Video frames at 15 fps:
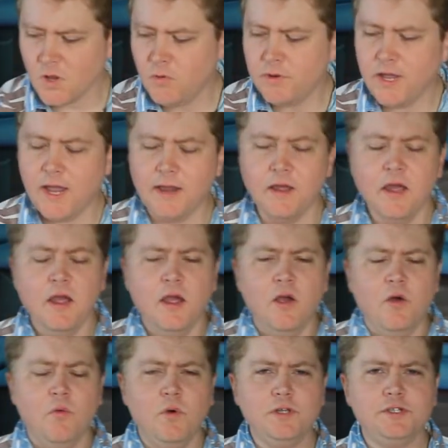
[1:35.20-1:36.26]
Okay,
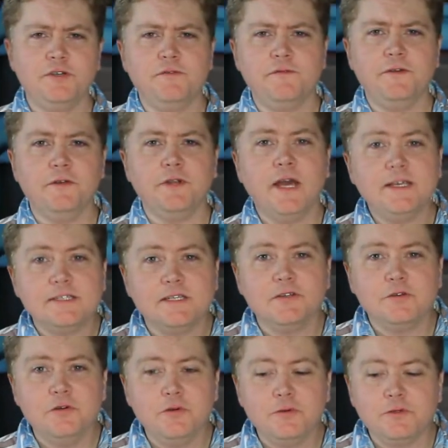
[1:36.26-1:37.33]
once you feel nice
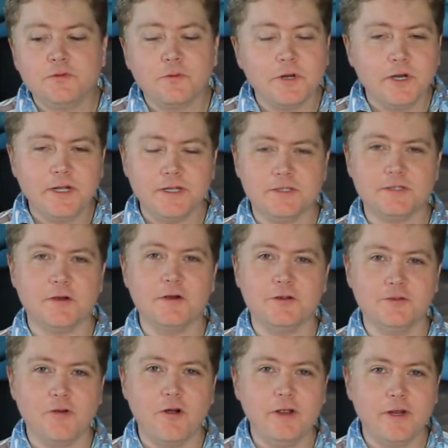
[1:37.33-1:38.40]
and loose, we're gonna get
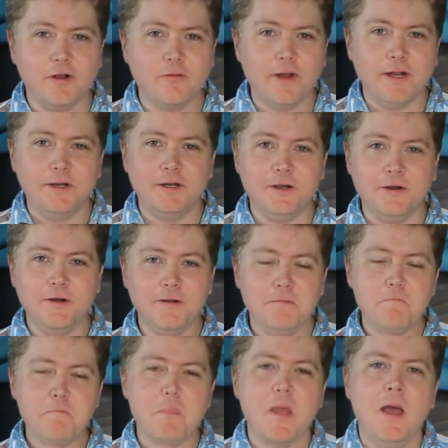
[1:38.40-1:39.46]
started drawing our reindeer.
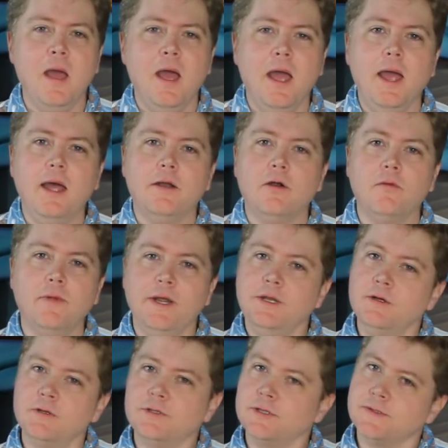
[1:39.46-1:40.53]
And our
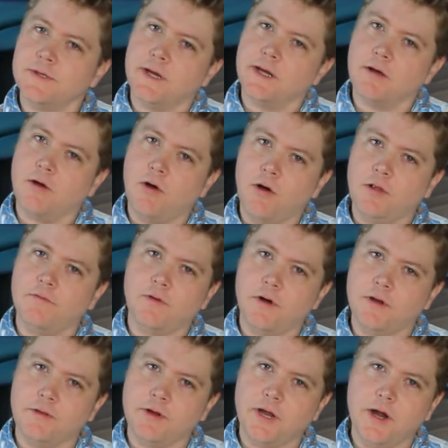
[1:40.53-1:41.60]
reindeer, just like all of
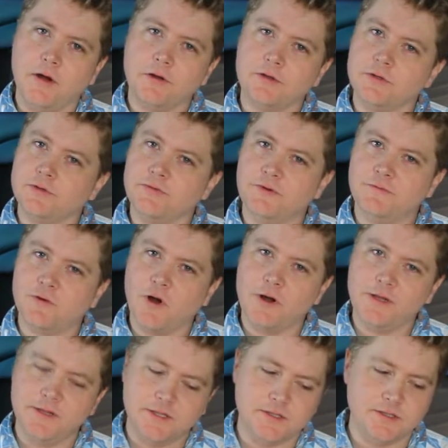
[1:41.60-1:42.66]
our other characters we've
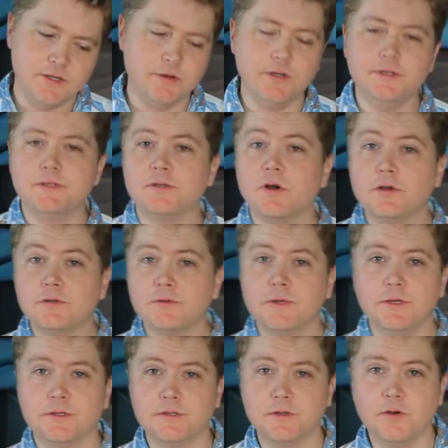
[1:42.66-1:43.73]
drawn in this series, starts
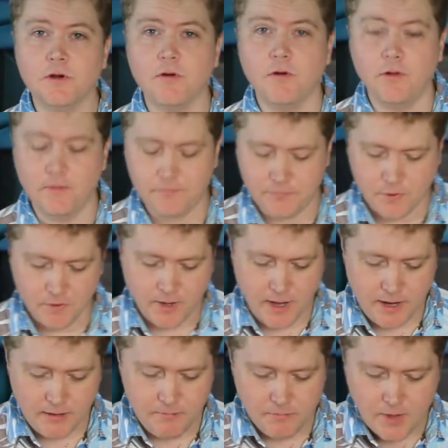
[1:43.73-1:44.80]
with a circle,
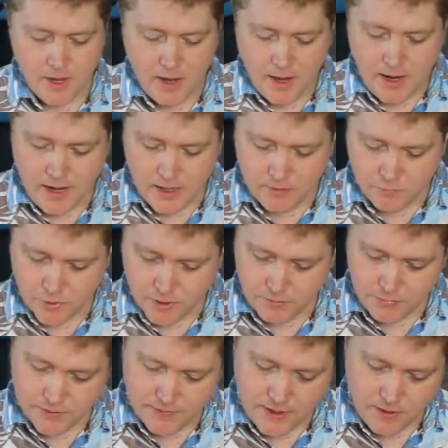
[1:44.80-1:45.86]
okay? And we're gonna
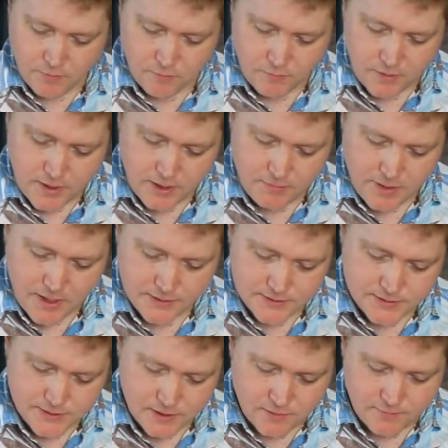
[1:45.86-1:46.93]
put that right about the
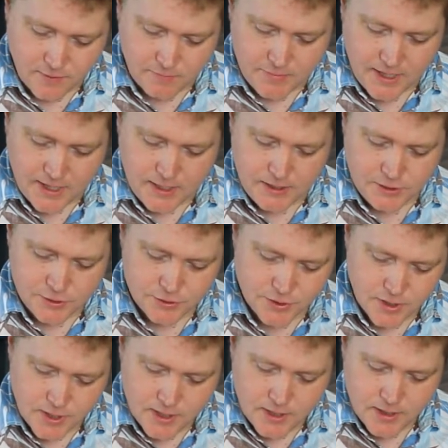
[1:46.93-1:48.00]
center of our page.
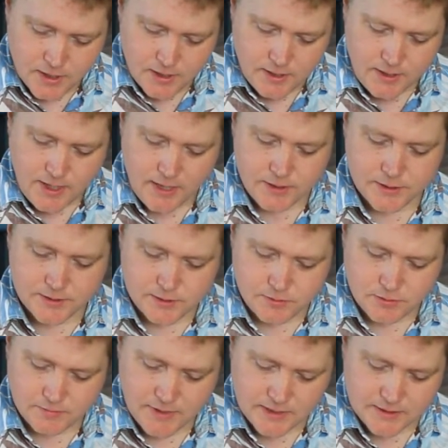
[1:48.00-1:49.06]
And again, let's do
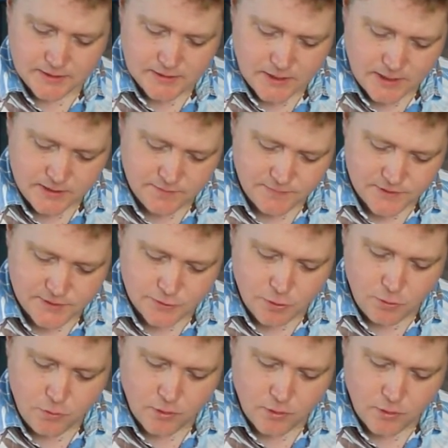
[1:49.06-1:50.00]
it about the size of a snow